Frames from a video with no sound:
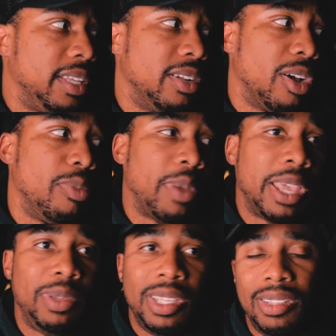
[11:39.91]
you know,
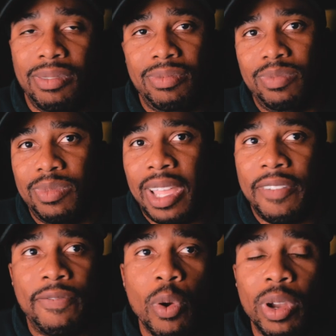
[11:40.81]
maybe
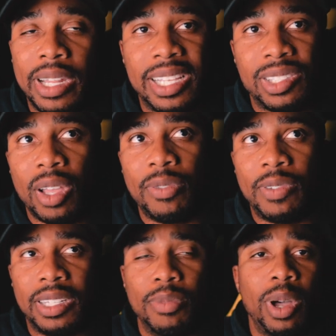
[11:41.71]
like 4 days off
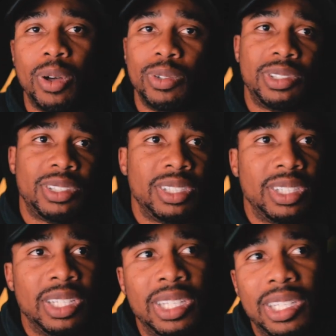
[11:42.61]
at the most,
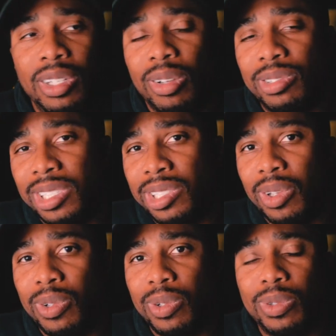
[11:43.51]
you know, just
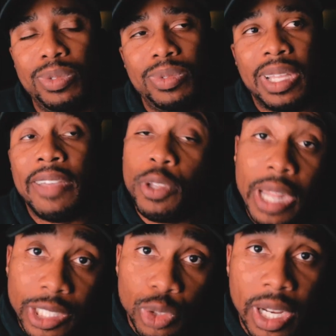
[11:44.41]
so if you're
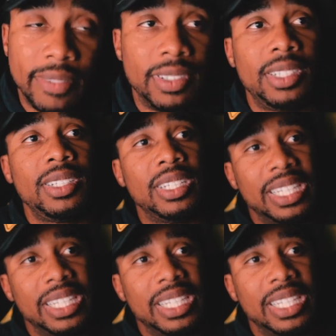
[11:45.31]
not traveling,